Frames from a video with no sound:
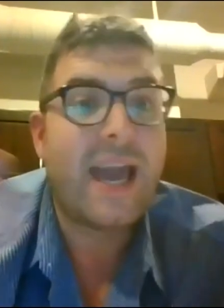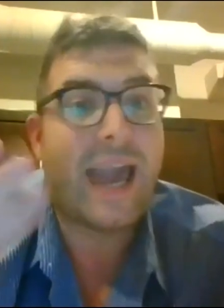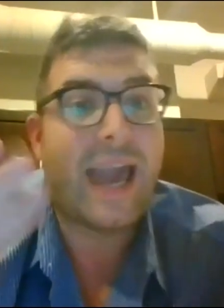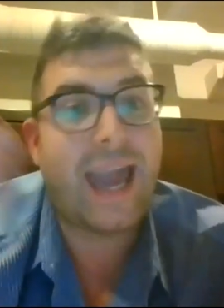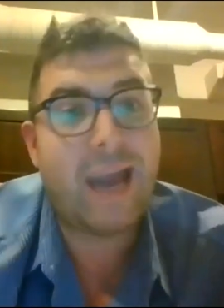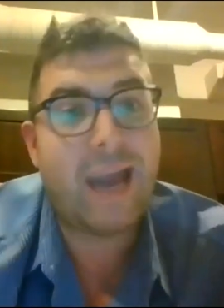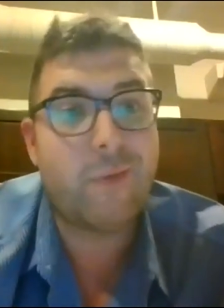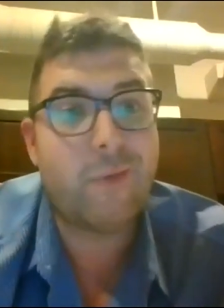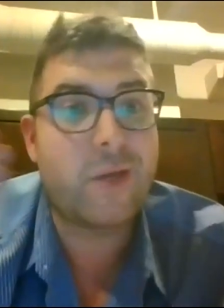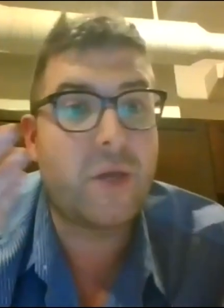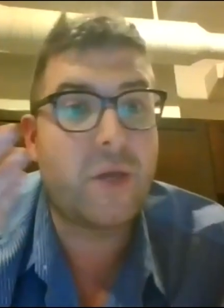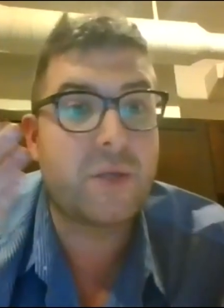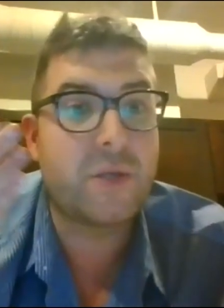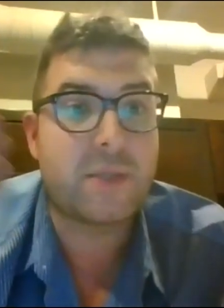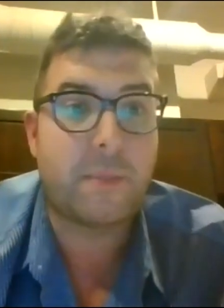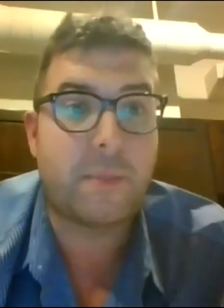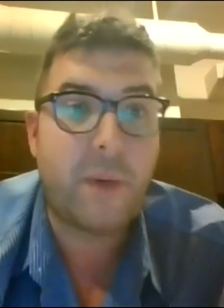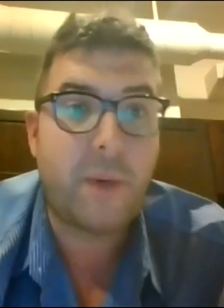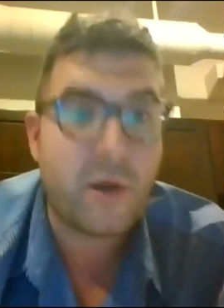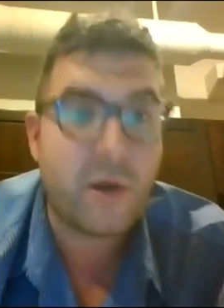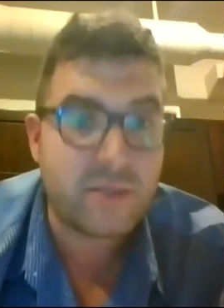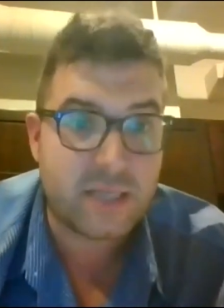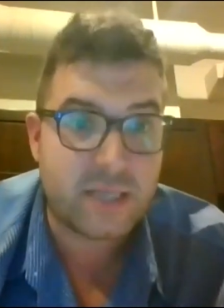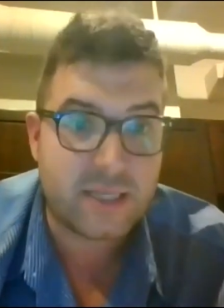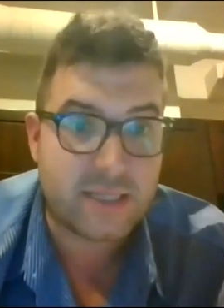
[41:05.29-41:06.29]
and we use a
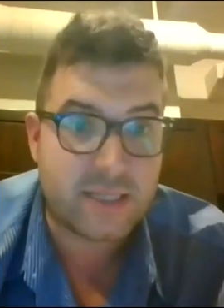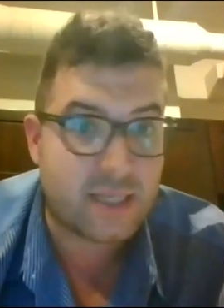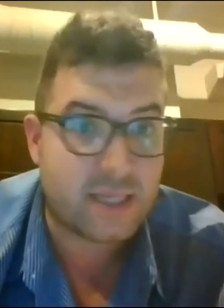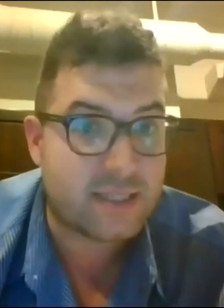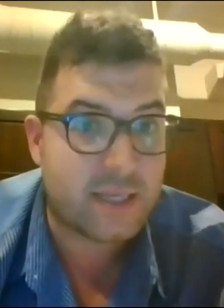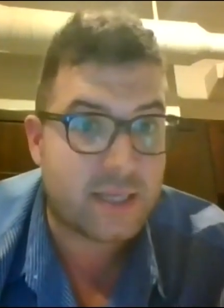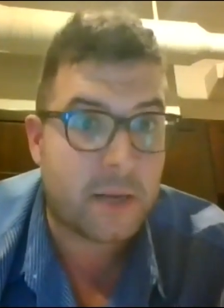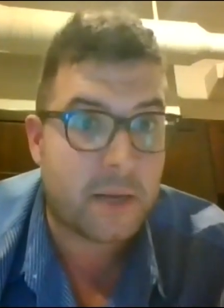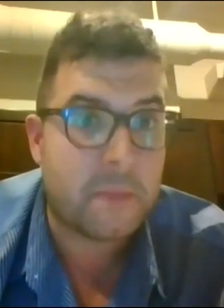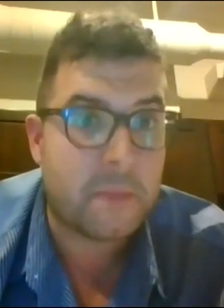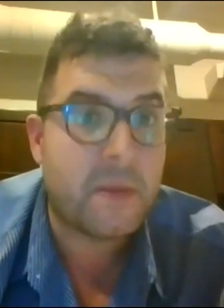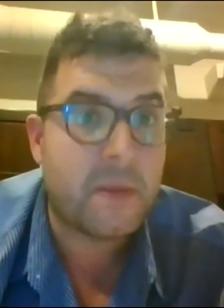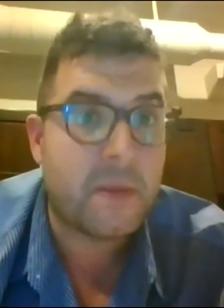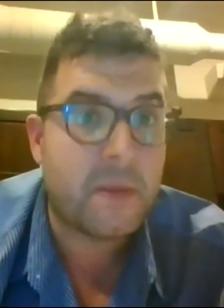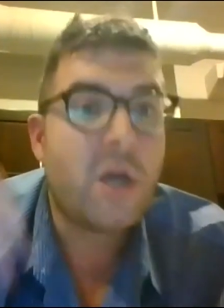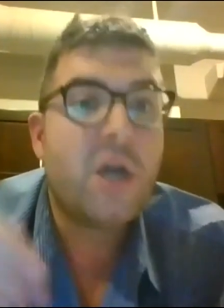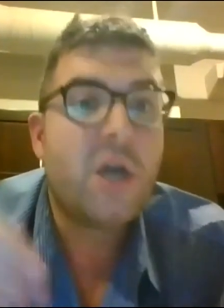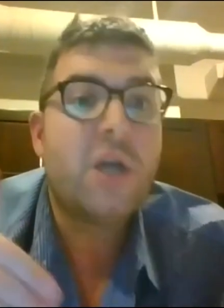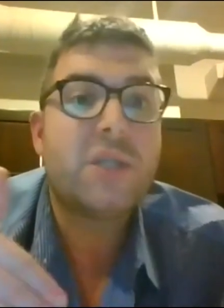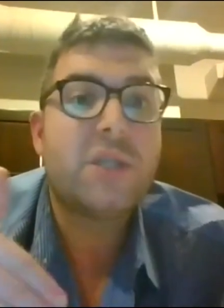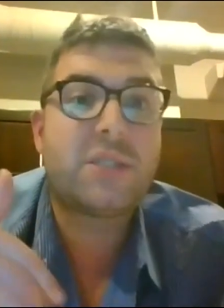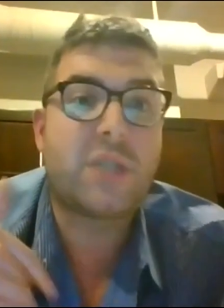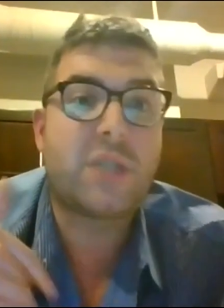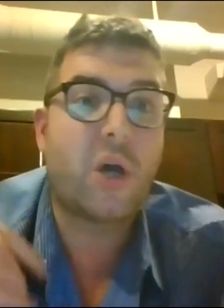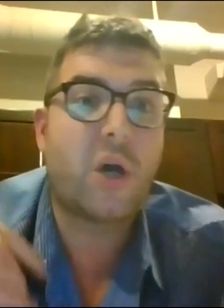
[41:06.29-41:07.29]
posting system,
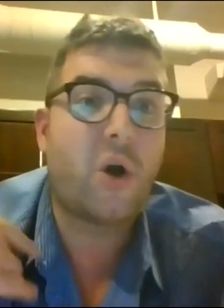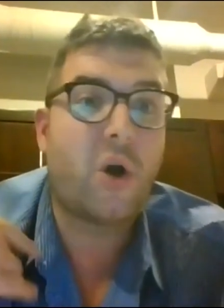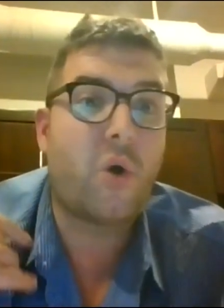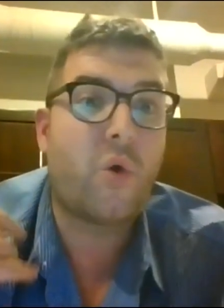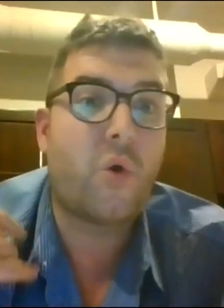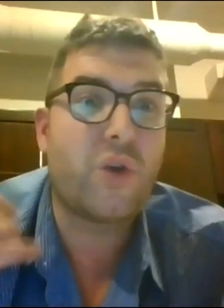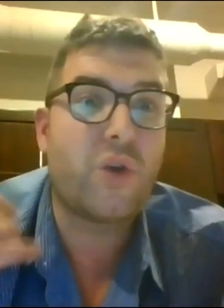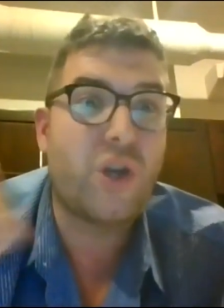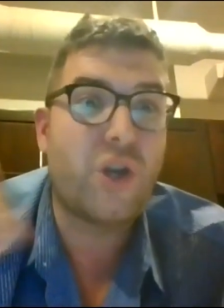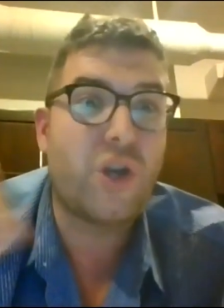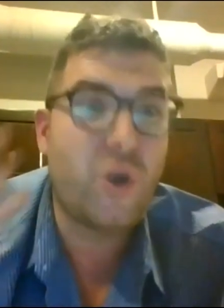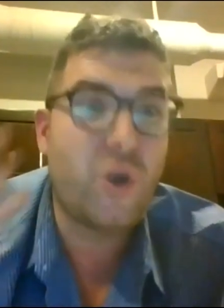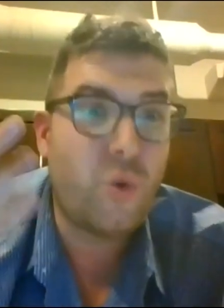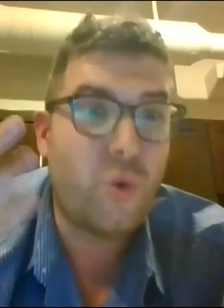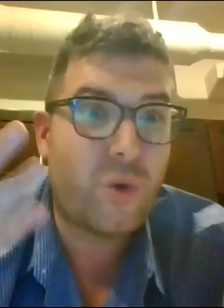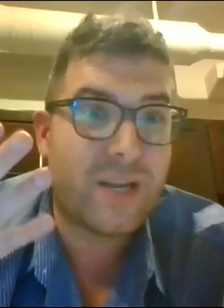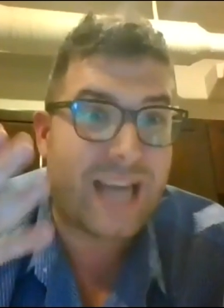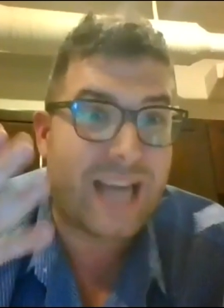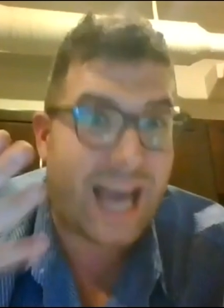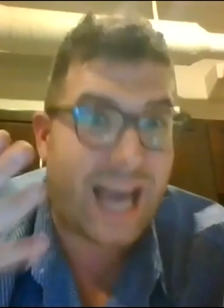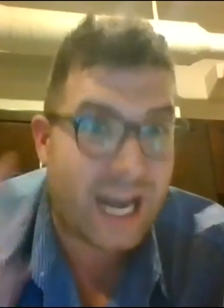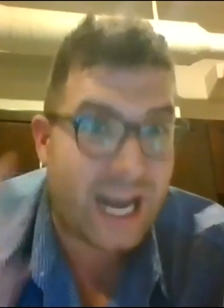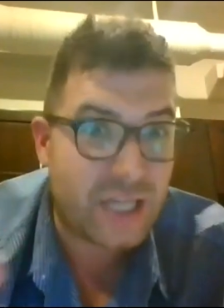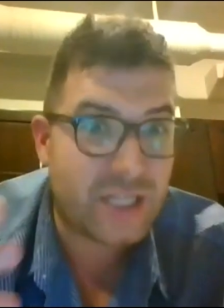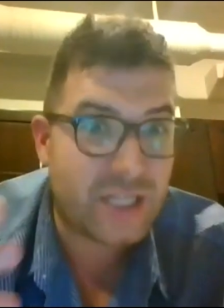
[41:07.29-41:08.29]
so you can
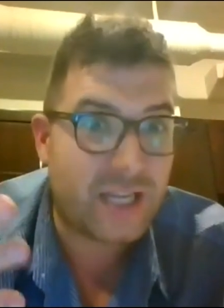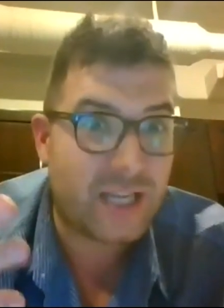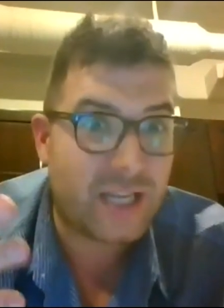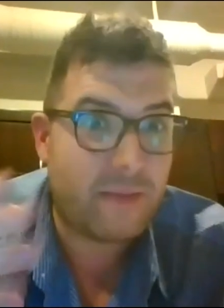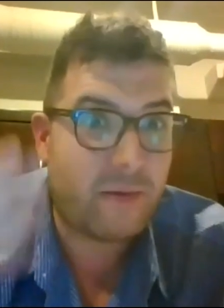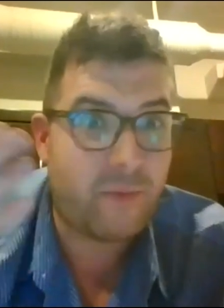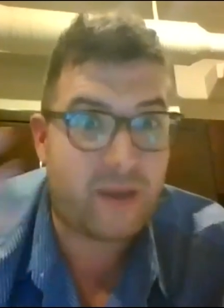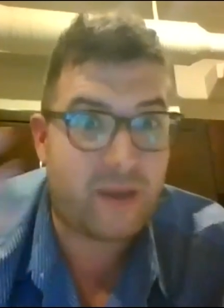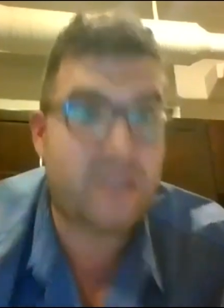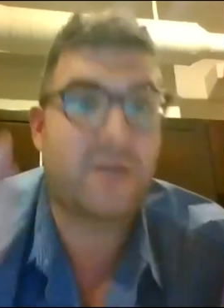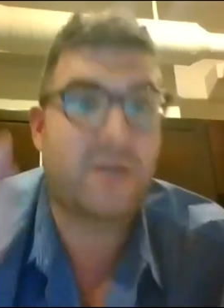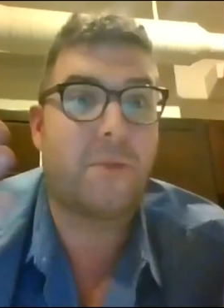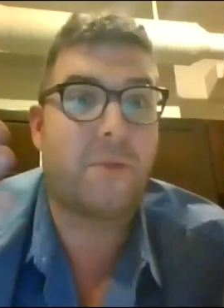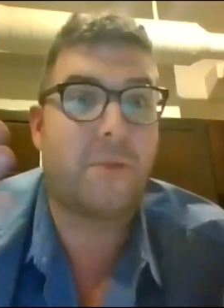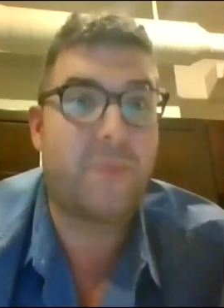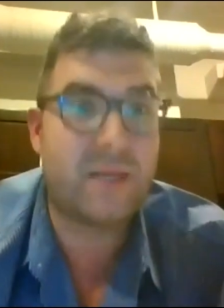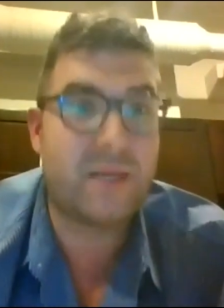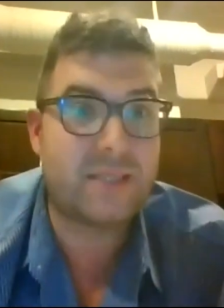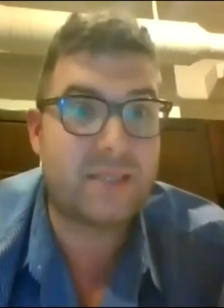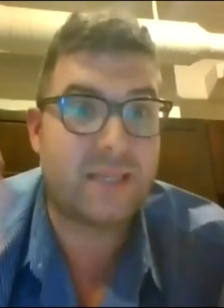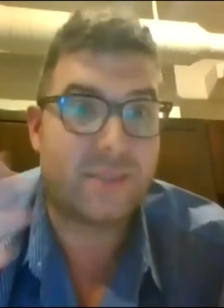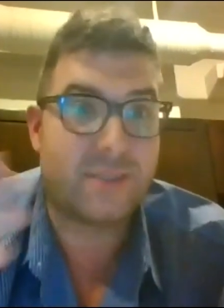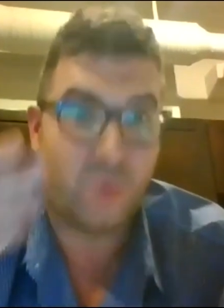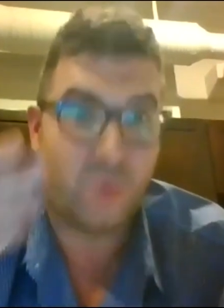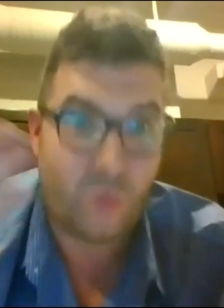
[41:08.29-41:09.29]
actually be running your
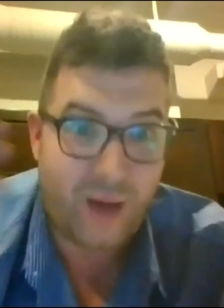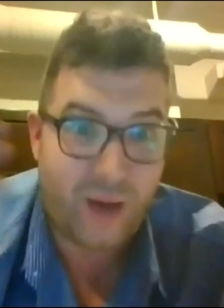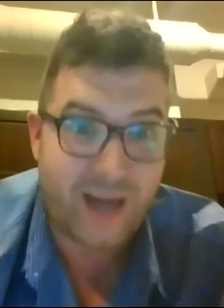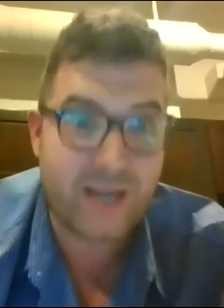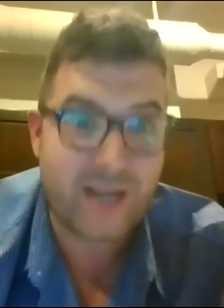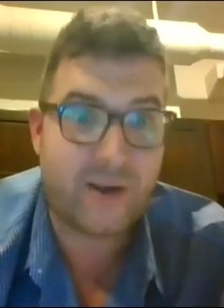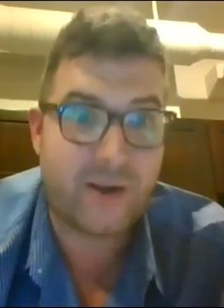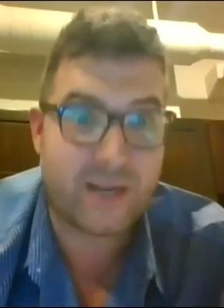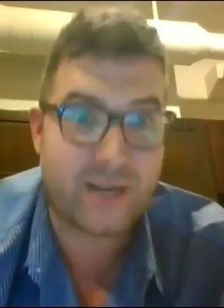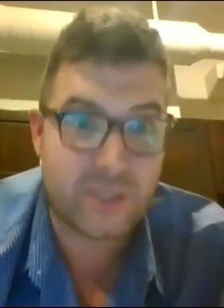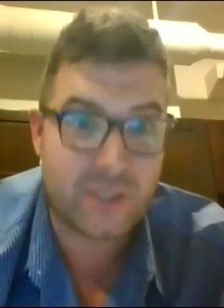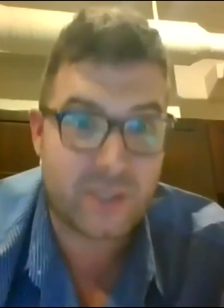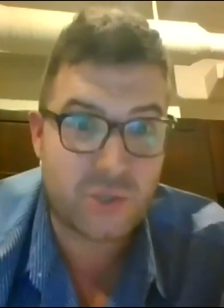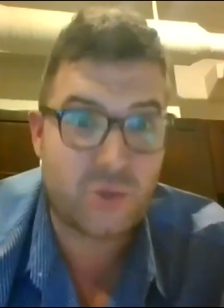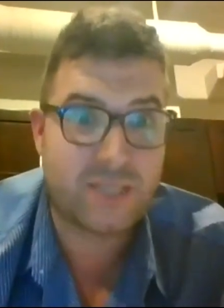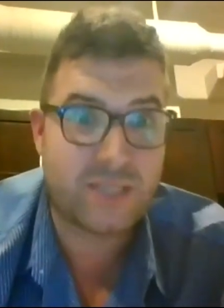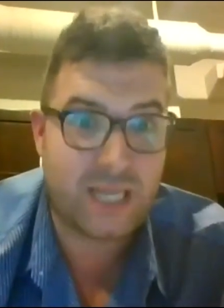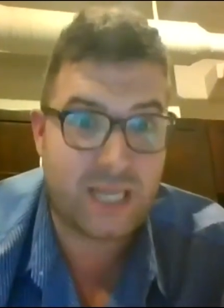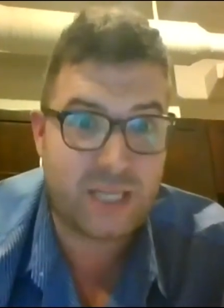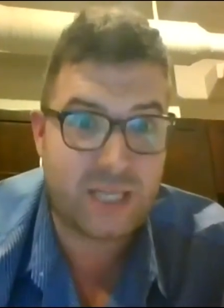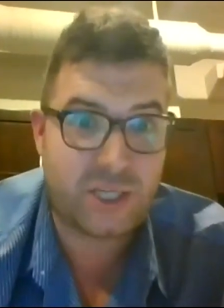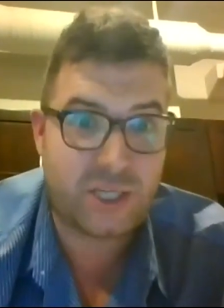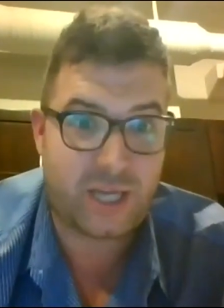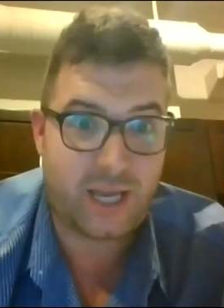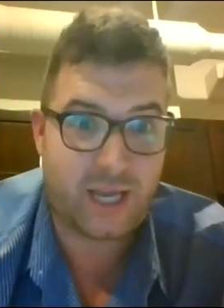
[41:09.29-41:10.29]
business while you're at school
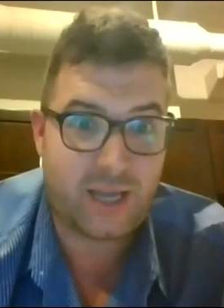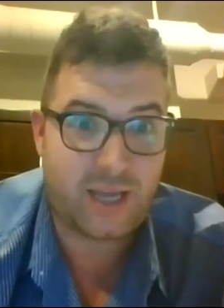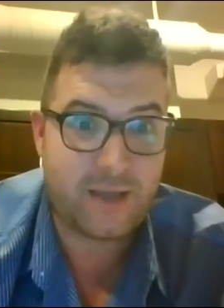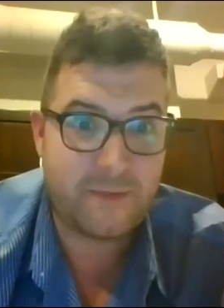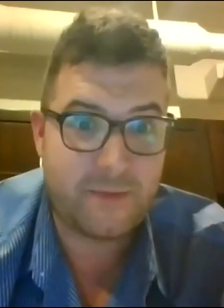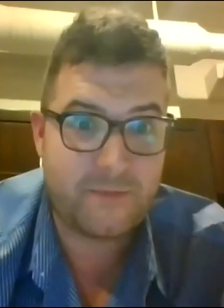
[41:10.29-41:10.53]
teaching